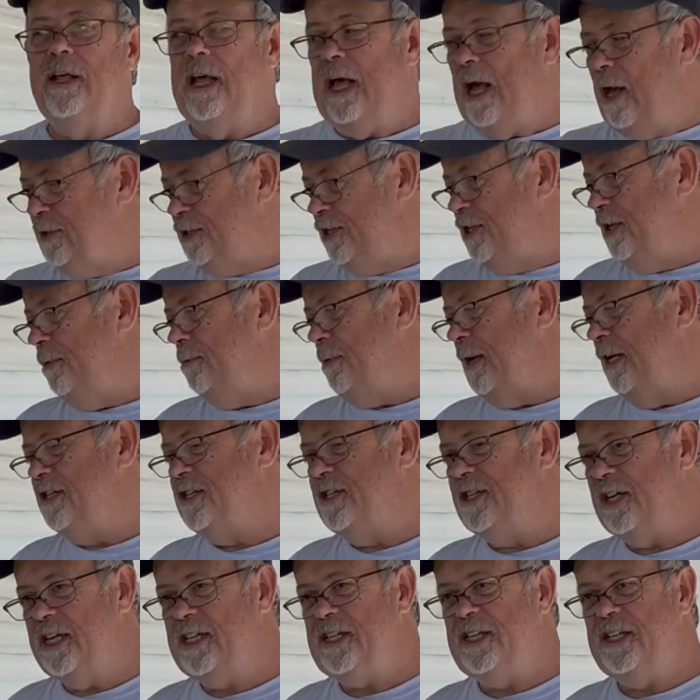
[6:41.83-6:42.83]
I'll set my
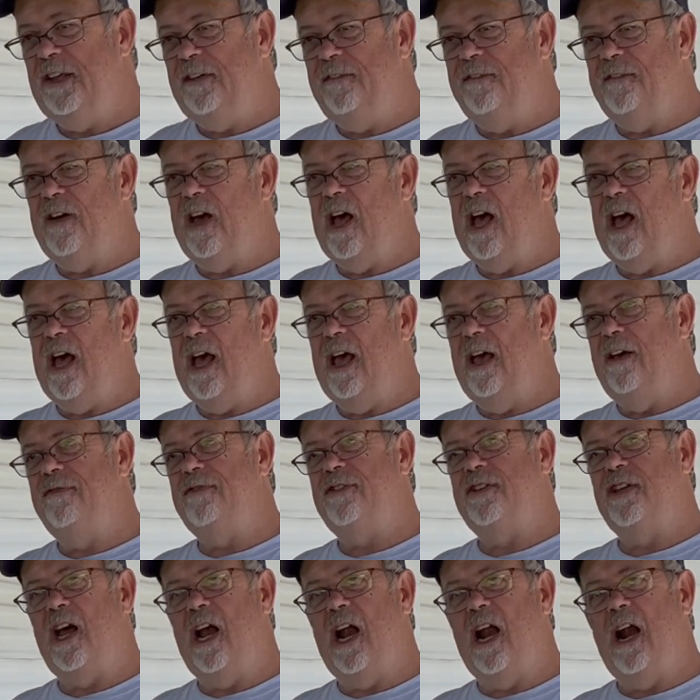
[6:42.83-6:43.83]

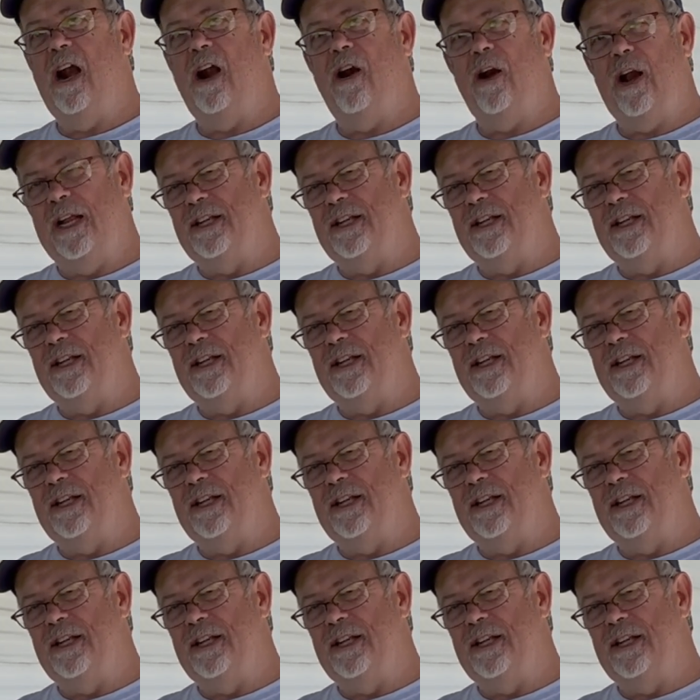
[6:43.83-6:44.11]
65 tire